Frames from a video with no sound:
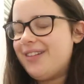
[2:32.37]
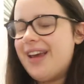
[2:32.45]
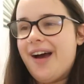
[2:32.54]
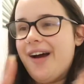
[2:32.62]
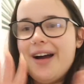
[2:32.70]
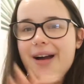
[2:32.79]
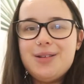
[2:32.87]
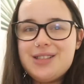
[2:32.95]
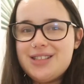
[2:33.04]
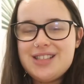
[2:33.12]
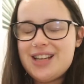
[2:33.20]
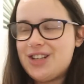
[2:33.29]
Yeah, I was
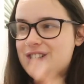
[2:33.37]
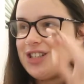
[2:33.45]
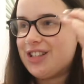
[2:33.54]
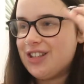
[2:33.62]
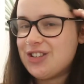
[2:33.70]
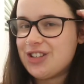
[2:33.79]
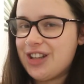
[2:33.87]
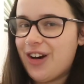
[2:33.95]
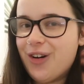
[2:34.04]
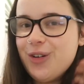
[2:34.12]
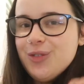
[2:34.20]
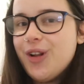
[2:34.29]
in stitches literally that
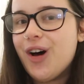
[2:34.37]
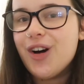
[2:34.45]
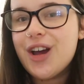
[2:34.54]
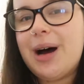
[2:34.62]
whole vlog.